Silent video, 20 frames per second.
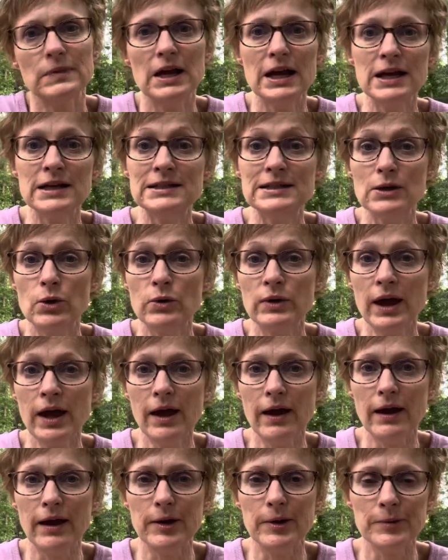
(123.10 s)
it's
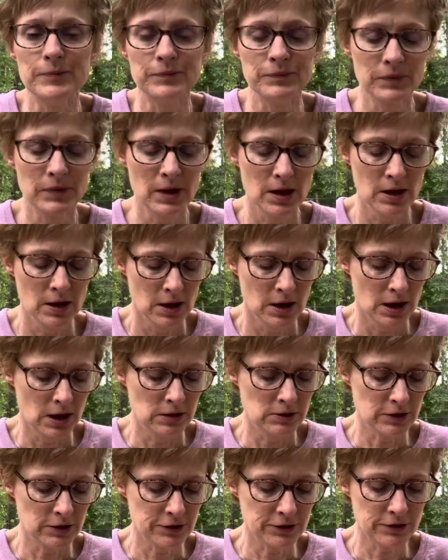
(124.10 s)
okay.
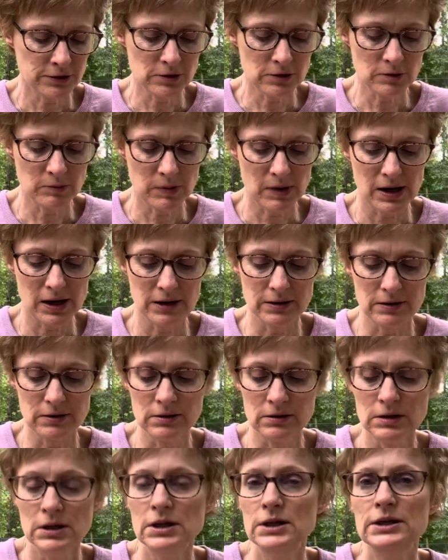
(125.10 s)
And the third
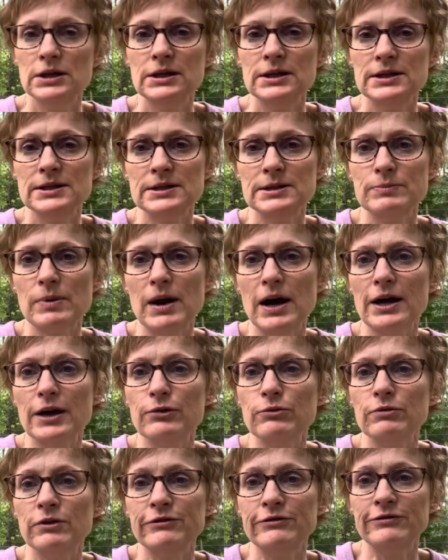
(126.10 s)
bottle is by
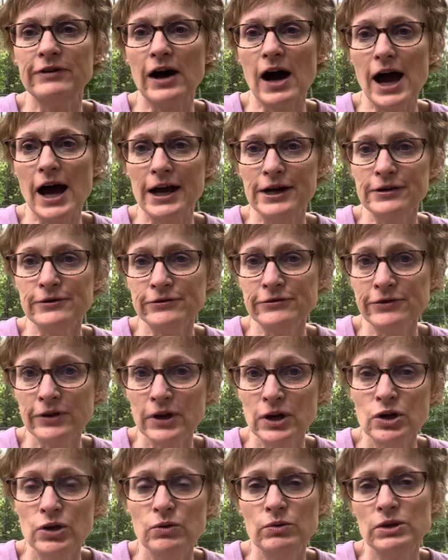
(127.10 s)
Revive,
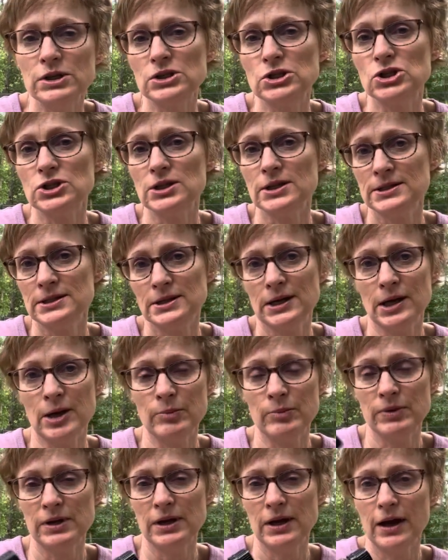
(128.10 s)
which is a
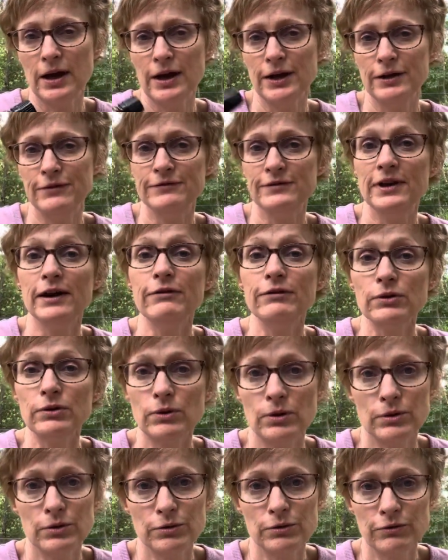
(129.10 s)
company I have never
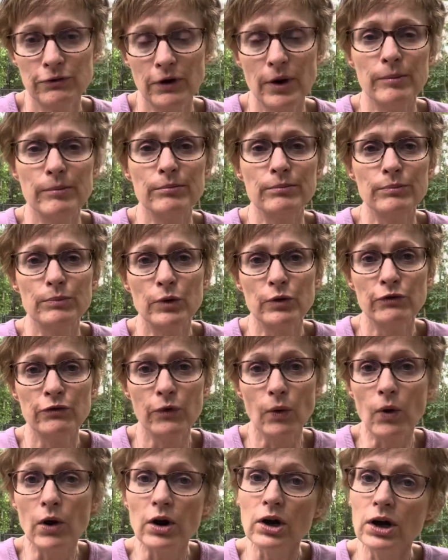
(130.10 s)
ordered from
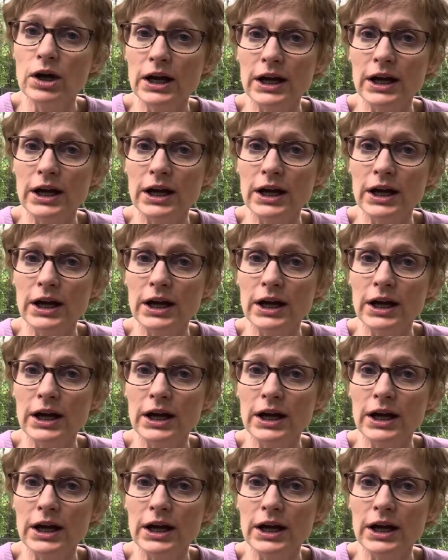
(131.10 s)
before.